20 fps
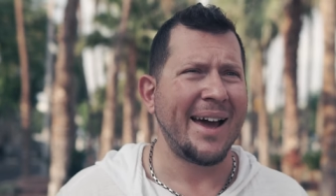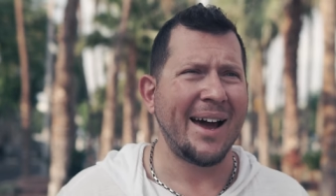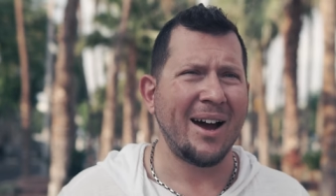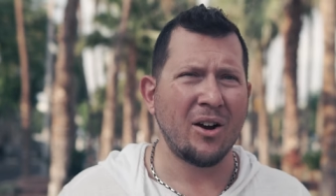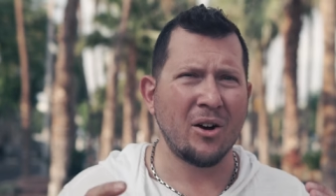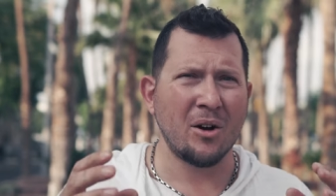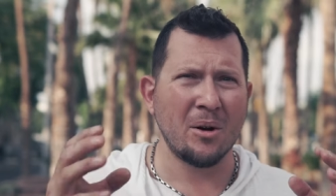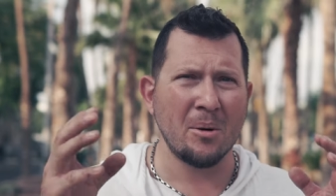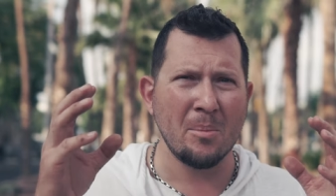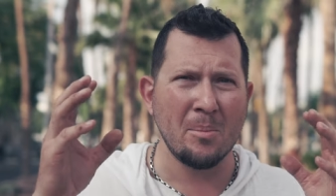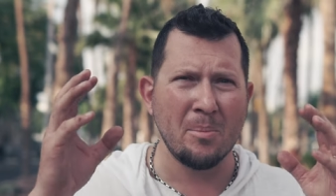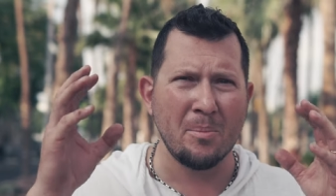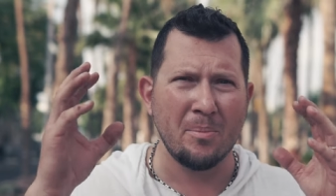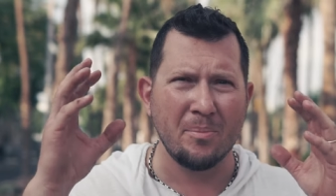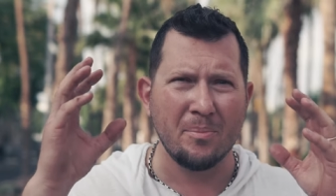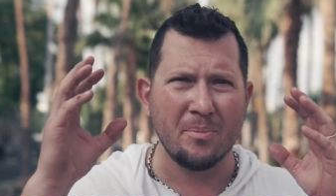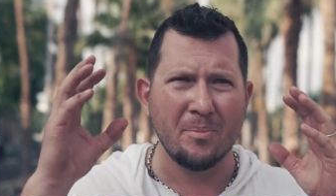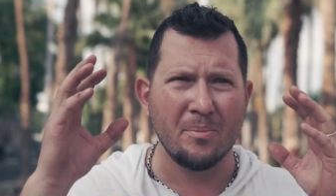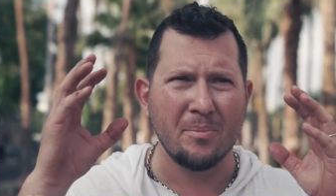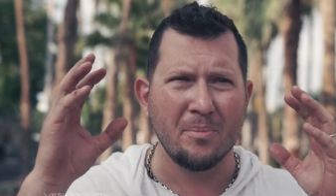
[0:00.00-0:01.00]
Our
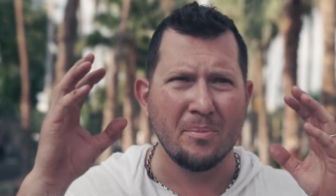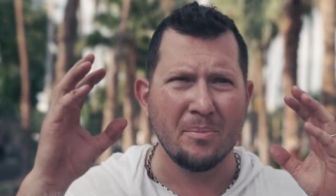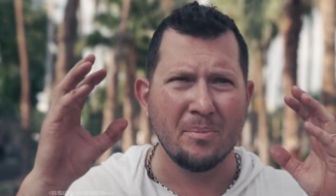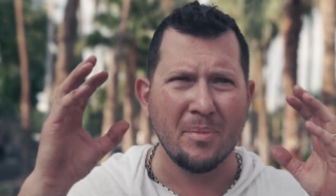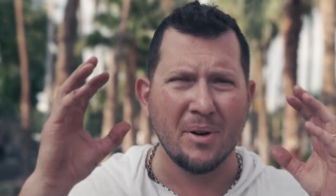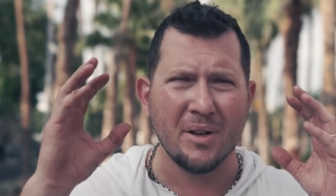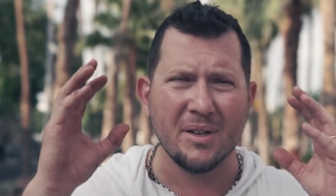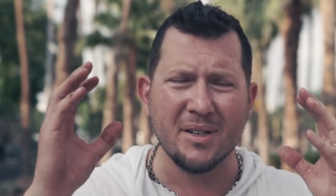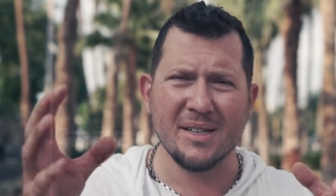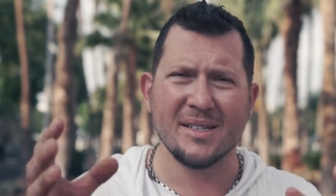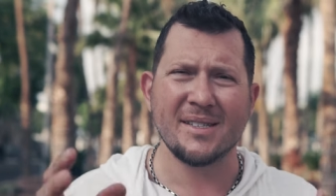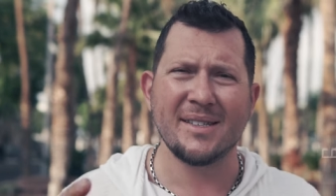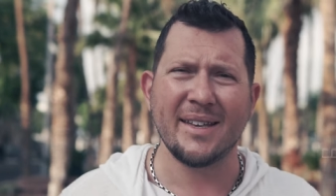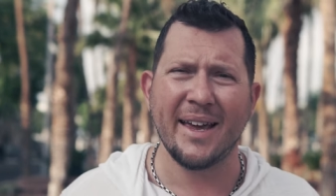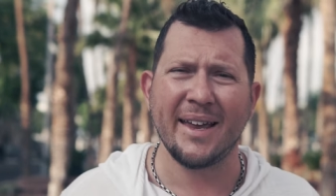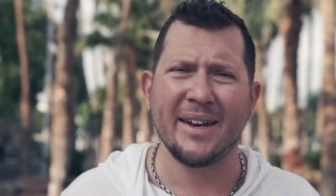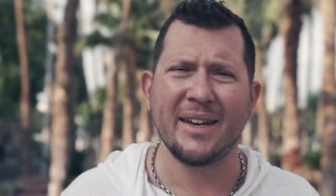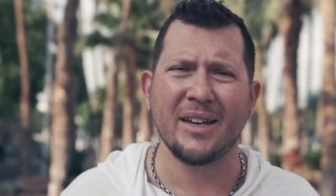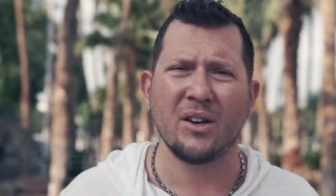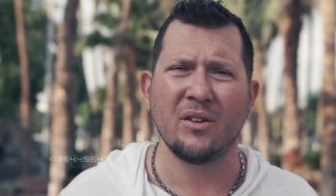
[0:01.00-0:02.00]

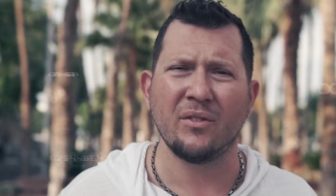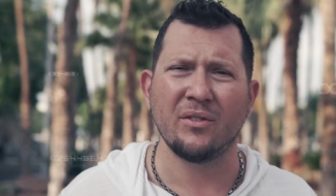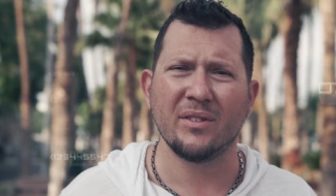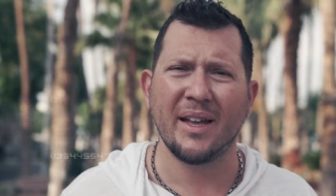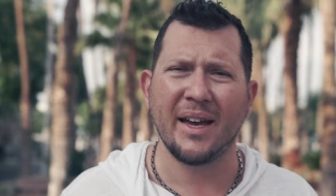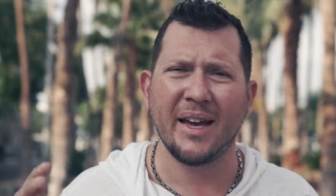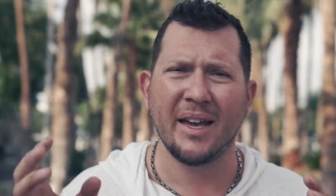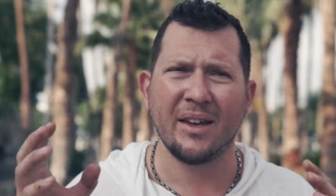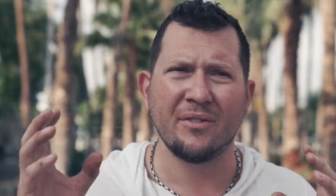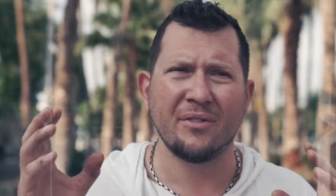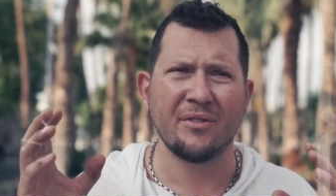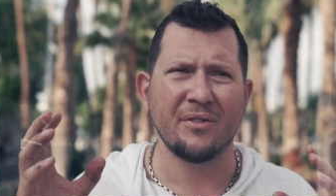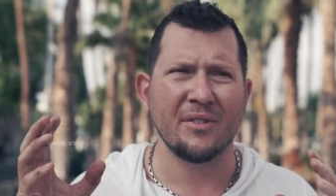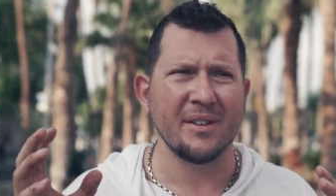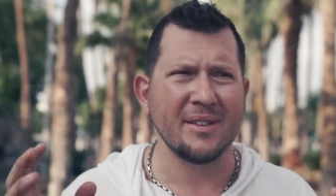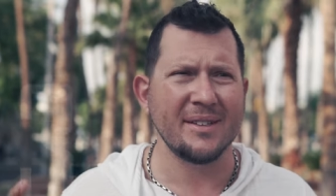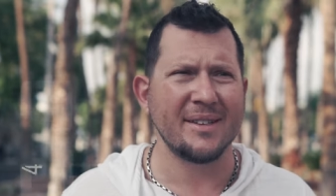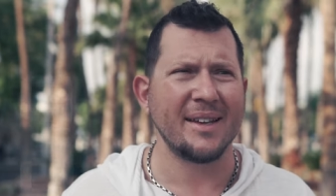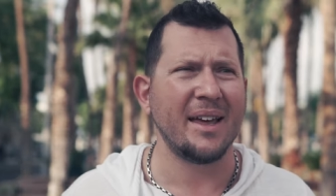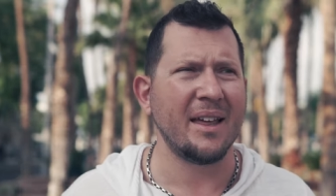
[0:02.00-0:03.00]
understanding of life
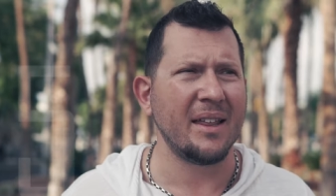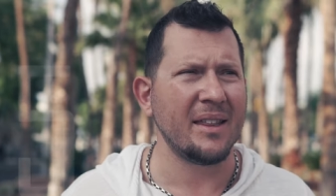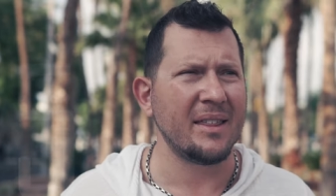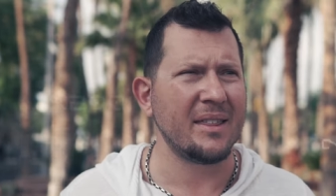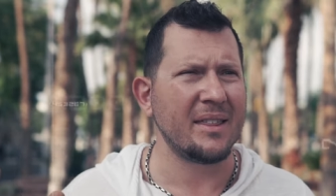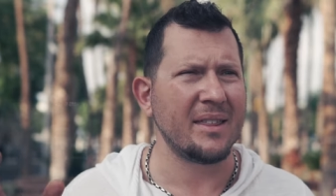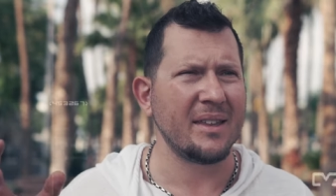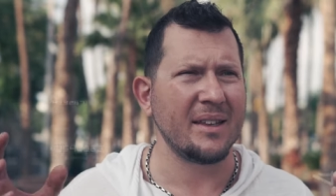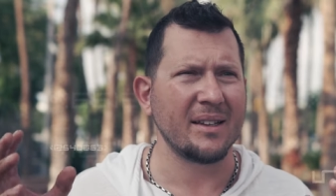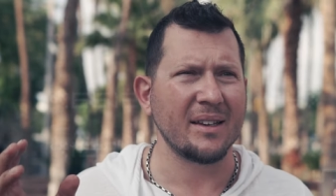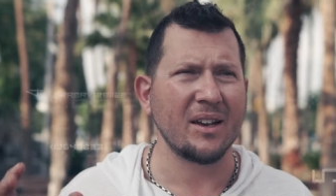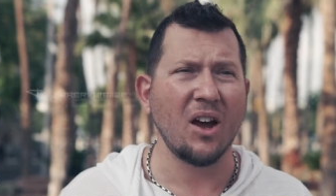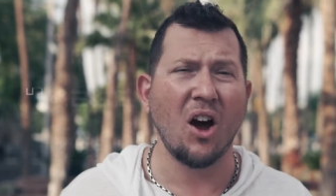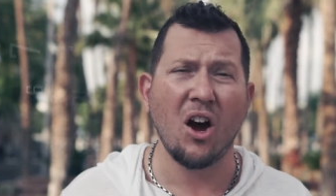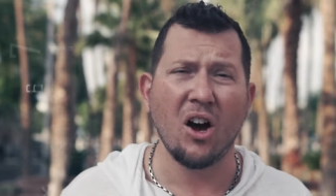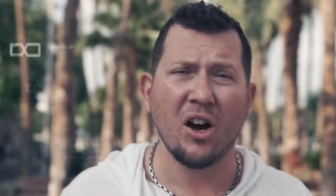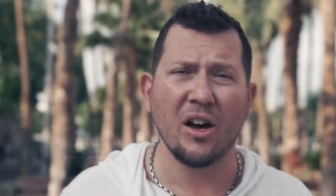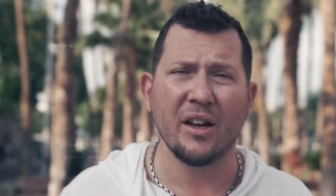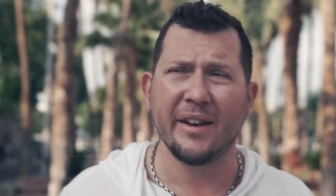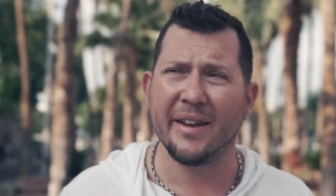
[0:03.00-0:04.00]
and death and
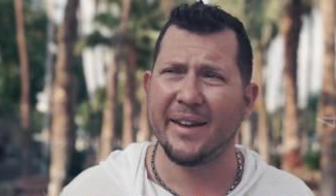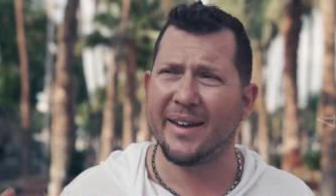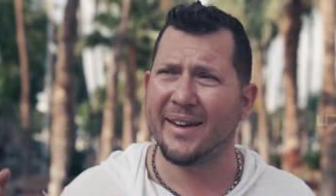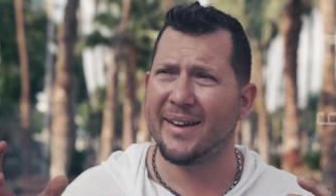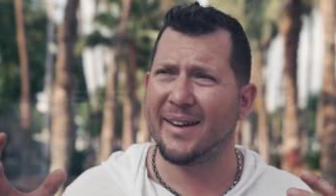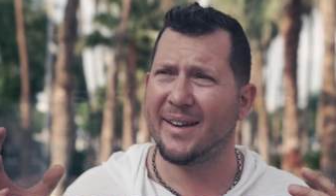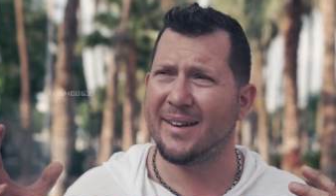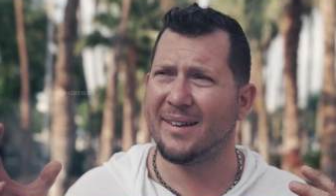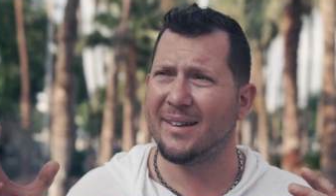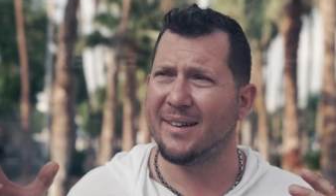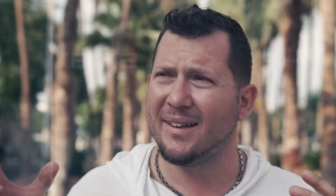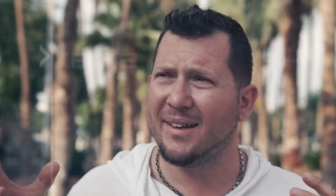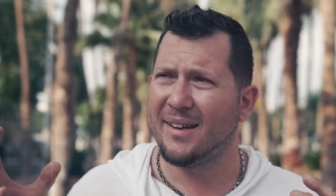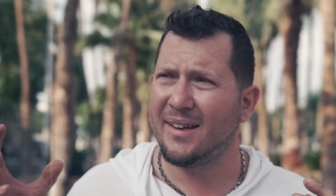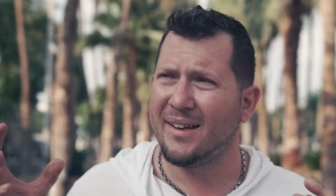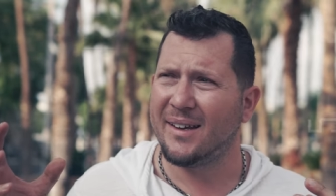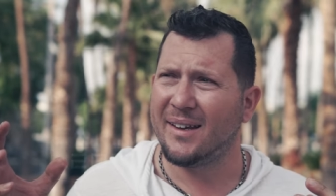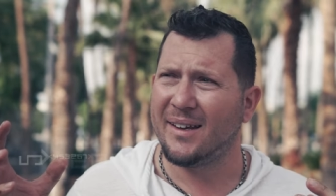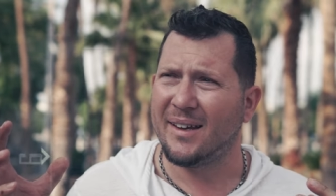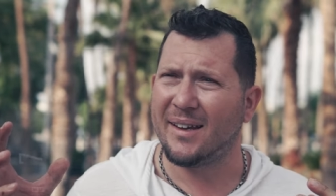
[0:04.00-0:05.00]
God
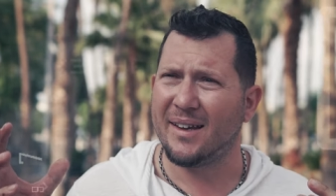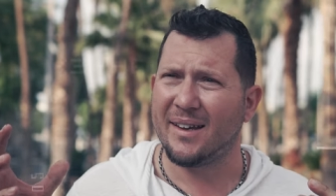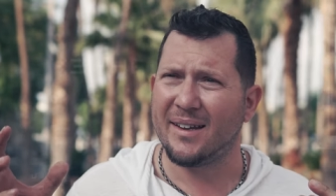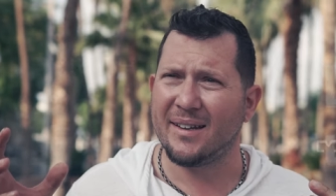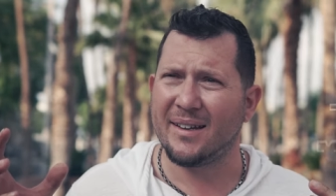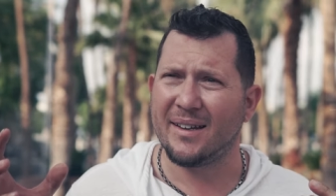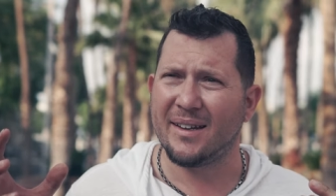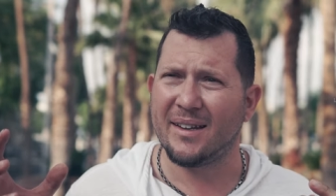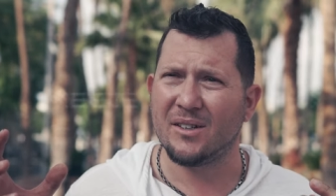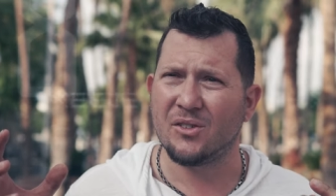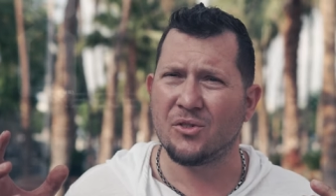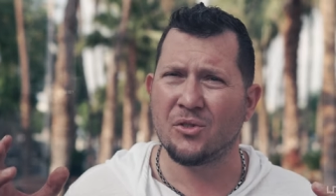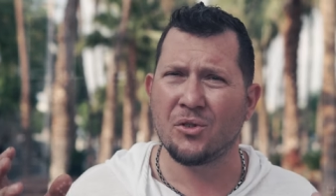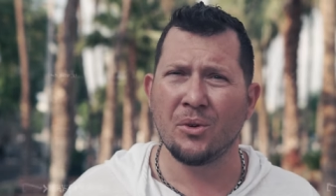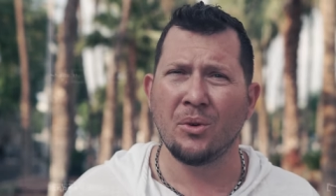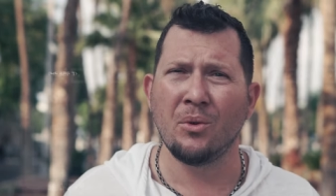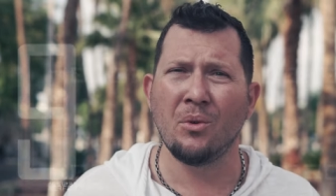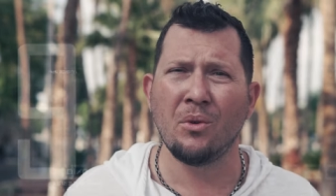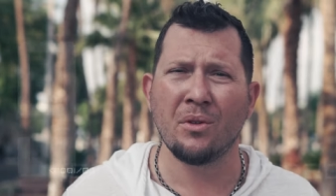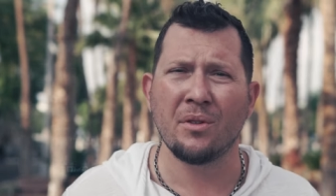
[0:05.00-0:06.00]
and
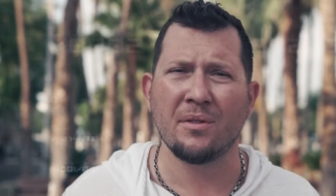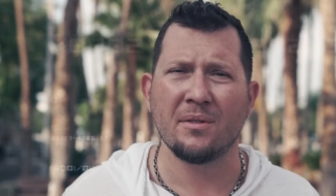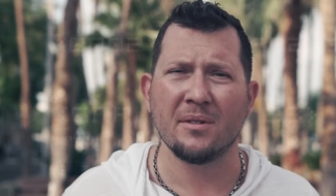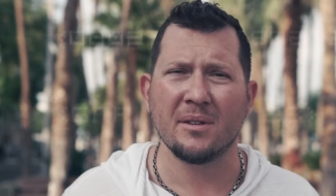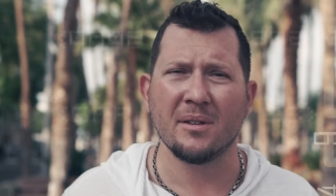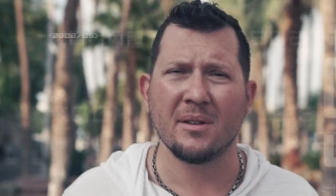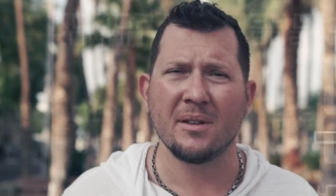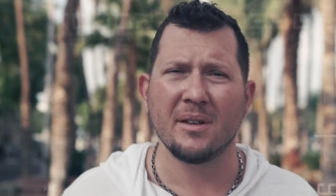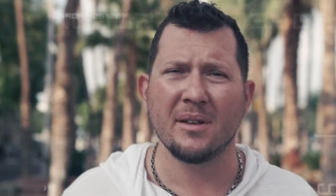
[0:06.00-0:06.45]
truth and